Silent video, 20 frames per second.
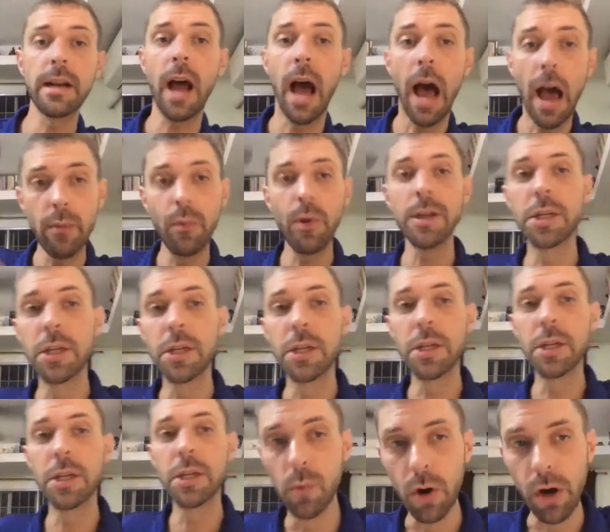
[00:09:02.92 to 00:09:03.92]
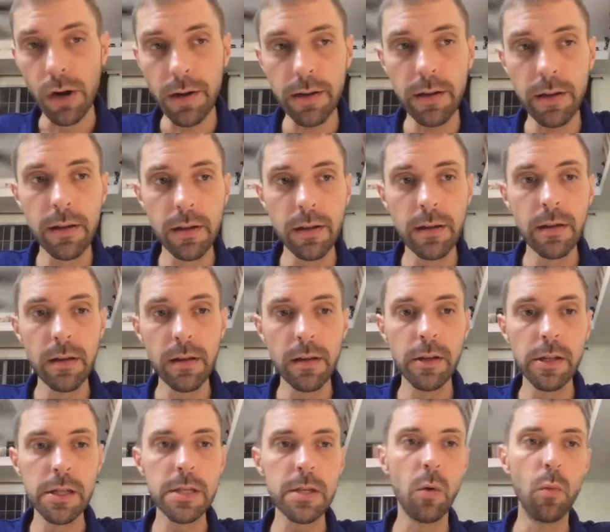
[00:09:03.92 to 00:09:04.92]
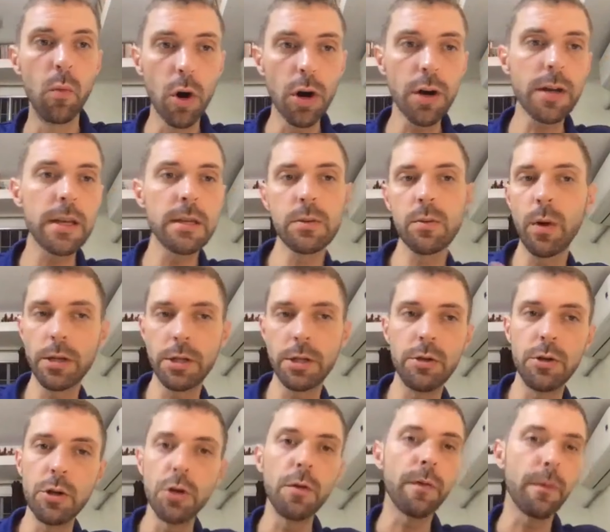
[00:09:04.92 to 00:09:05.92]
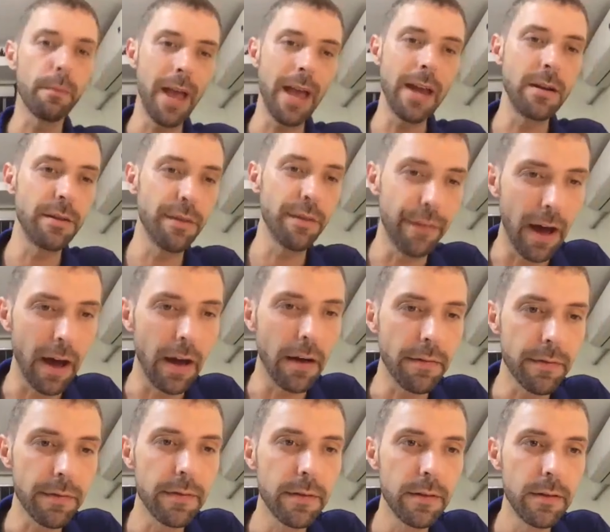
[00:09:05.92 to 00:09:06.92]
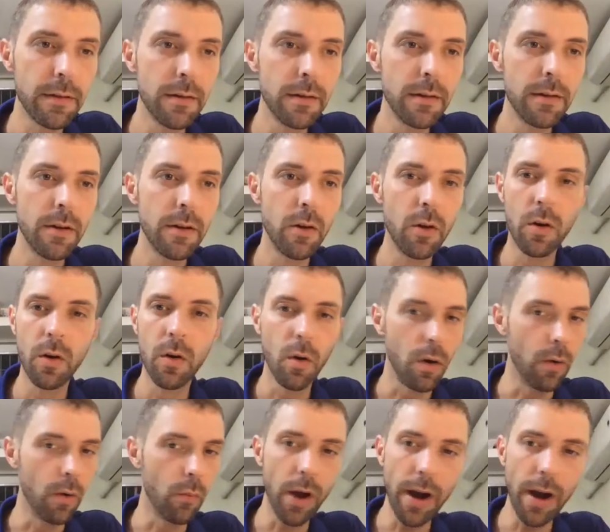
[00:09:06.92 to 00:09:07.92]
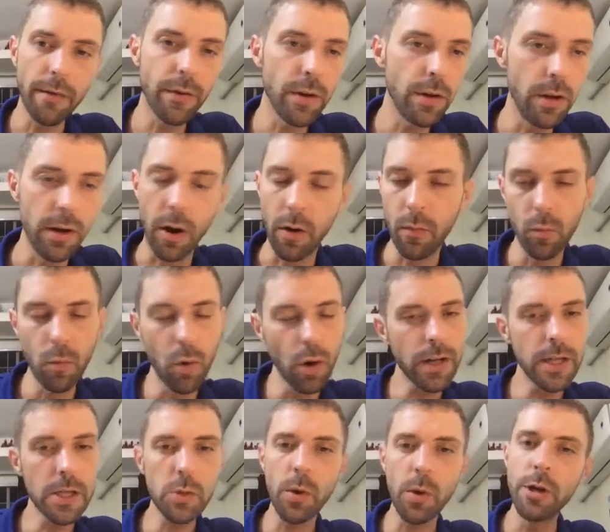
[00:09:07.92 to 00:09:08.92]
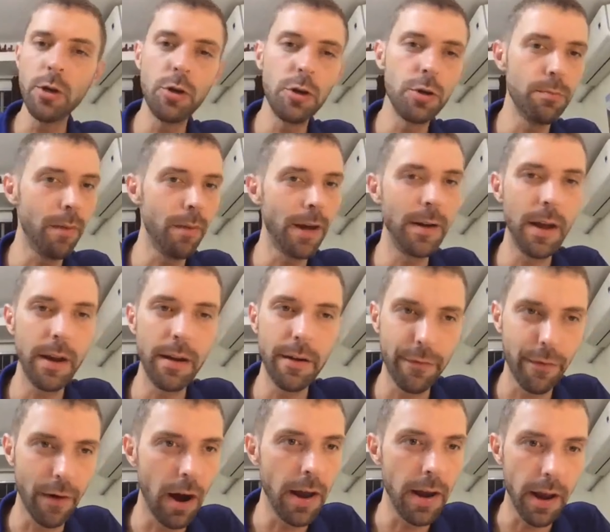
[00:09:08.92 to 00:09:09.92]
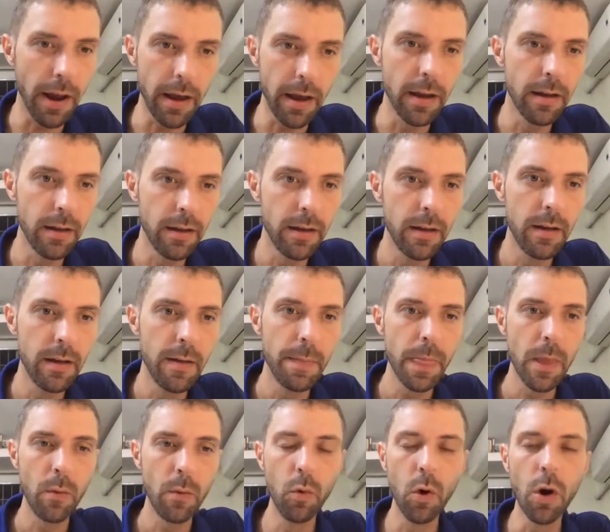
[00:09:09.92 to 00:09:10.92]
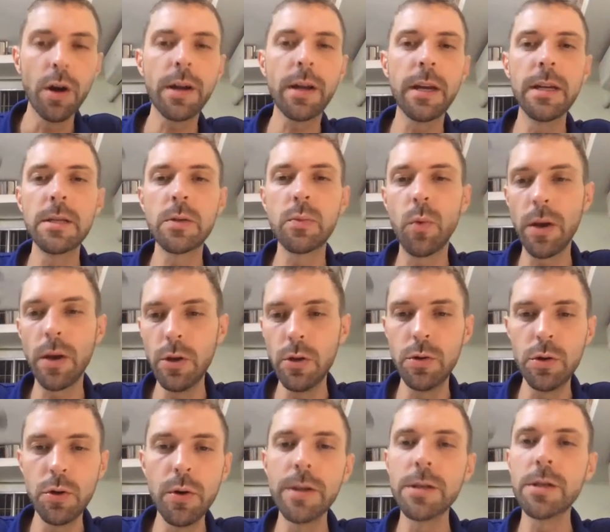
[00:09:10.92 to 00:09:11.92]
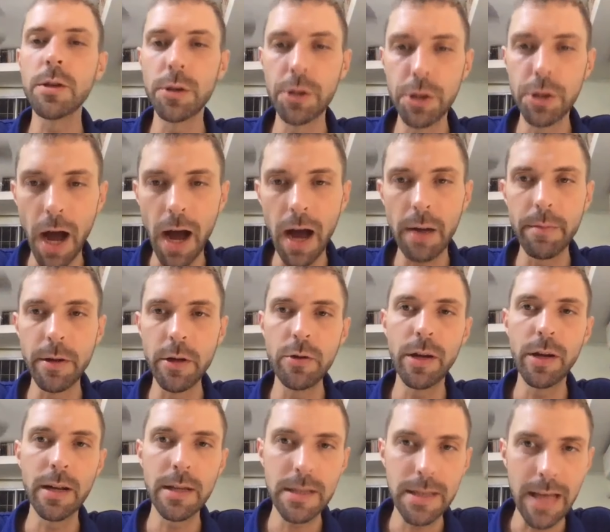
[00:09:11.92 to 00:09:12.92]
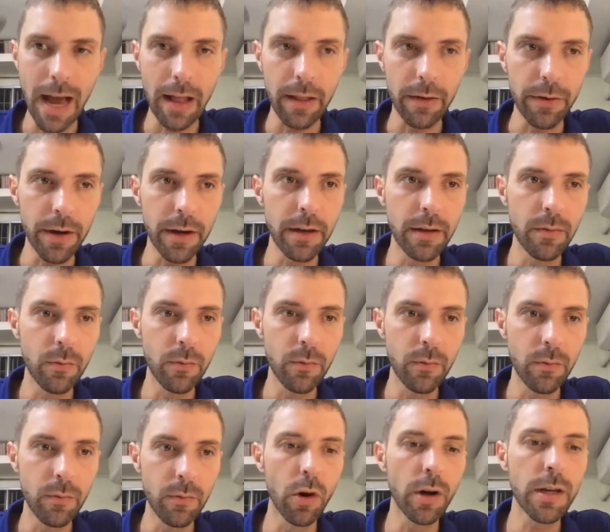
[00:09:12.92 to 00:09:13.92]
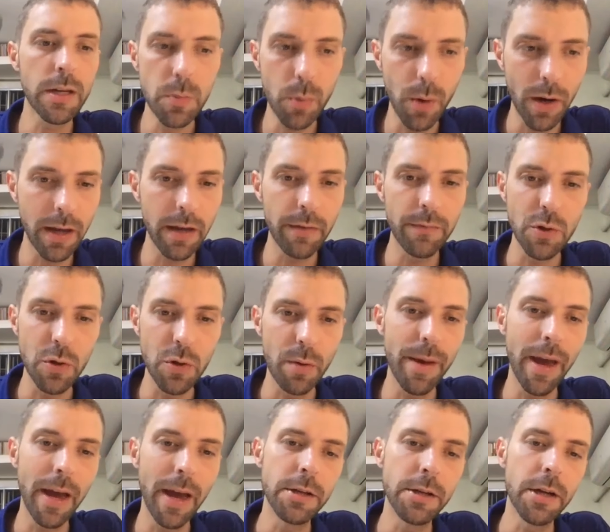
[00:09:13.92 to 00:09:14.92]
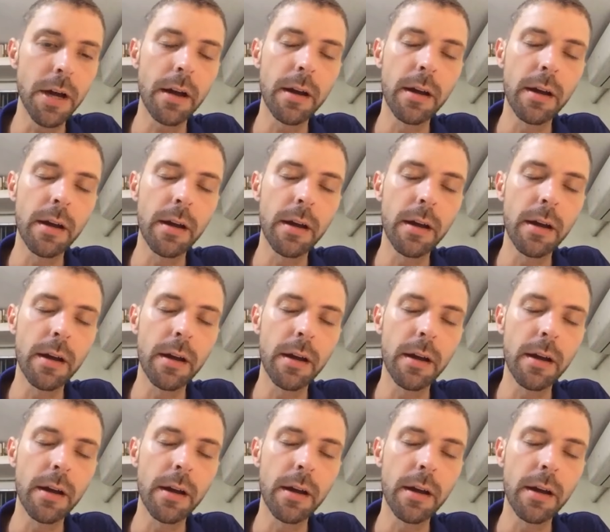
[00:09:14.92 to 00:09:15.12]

I went to work. So work is what you do from 8 to 5. Or whatever, work is what you do Monday to Friday. Work is what you do as your job and you get a salary. Work is what gives you a paycheck.